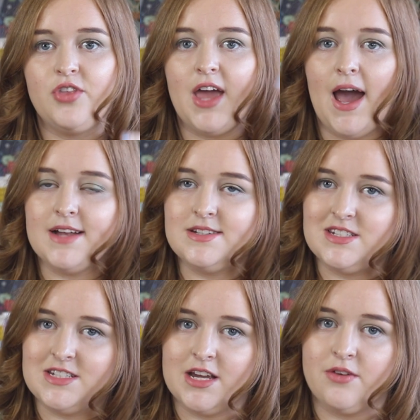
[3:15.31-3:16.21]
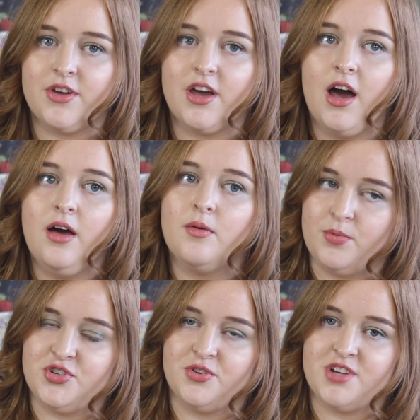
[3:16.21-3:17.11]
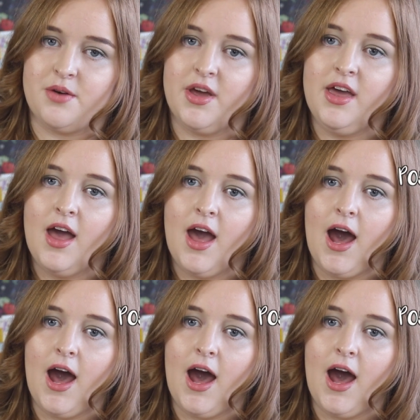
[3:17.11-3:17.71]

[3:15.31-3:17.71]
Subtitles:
the anterior pituitary